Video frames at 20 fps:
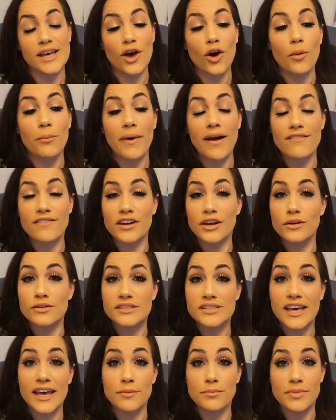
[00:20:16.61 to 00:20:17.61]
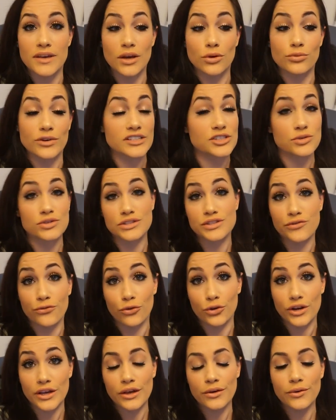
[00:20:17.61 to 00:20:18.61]
I hope my videos can be a resource
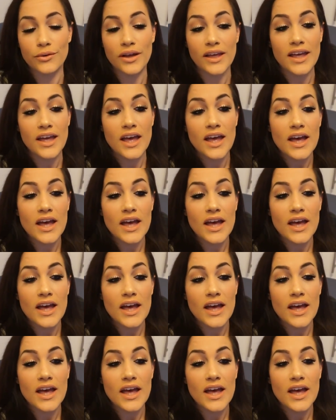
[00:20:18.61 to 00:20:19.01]
for you